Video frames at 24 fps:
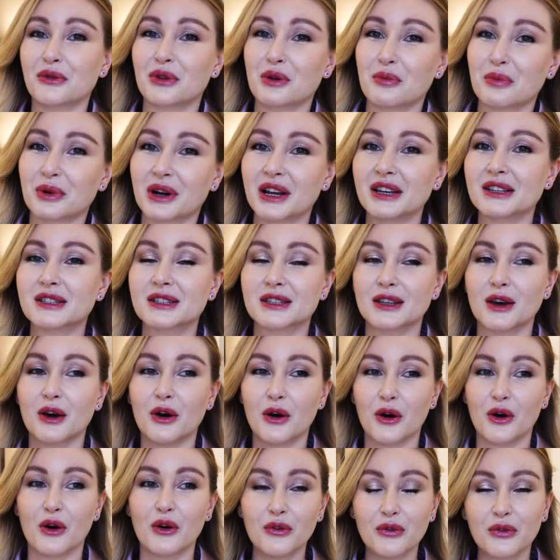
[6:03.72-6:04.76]
of the price
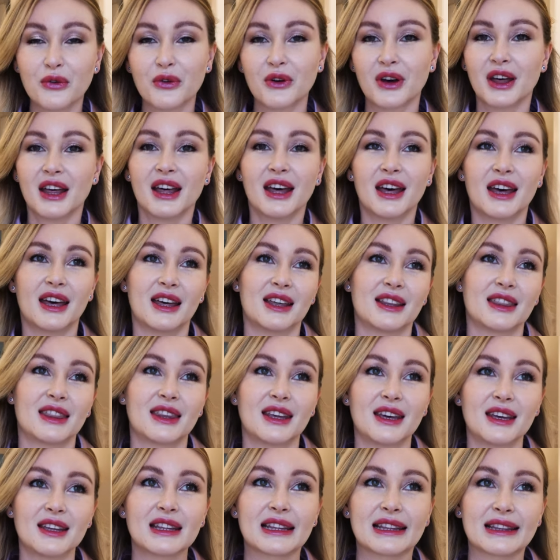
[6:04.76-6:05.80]
off. And
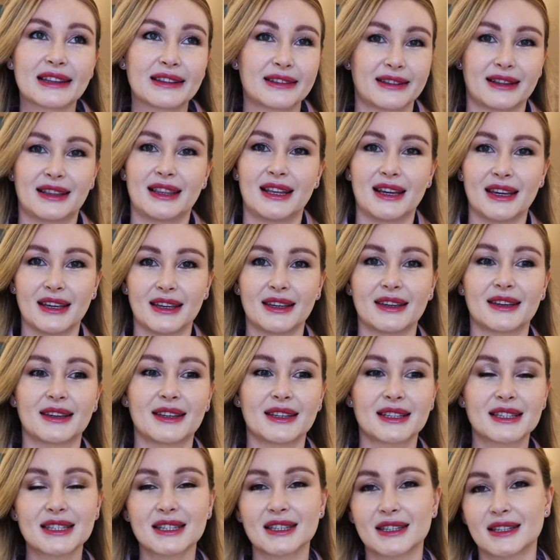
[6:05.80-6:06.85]
then,
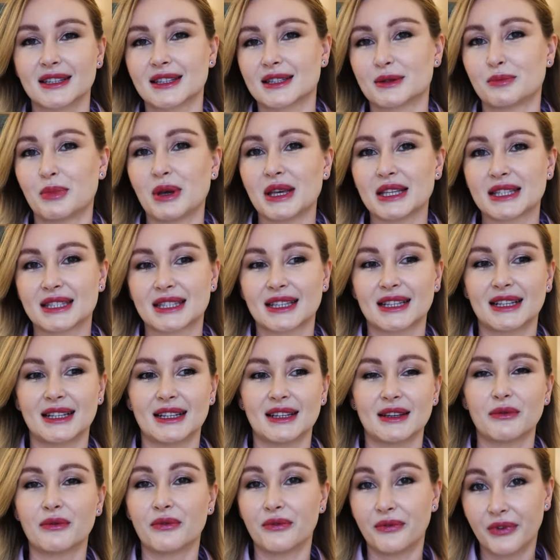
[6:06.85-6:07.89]
like, it's
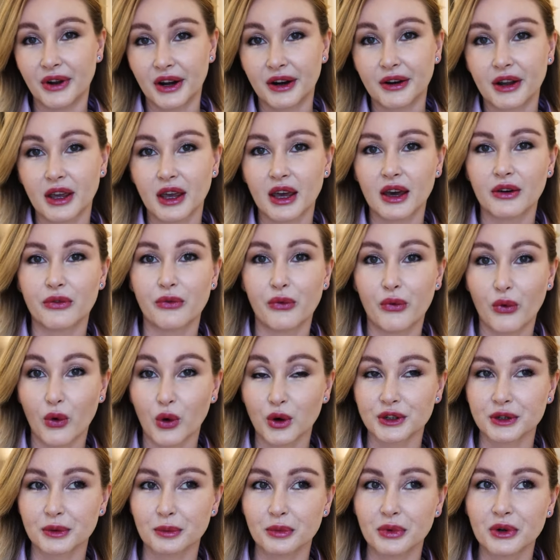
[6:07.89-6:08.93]
basically very
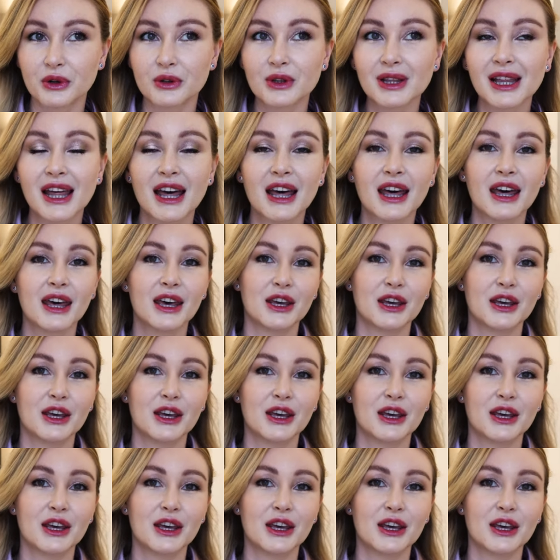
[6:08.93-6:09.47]
affordable.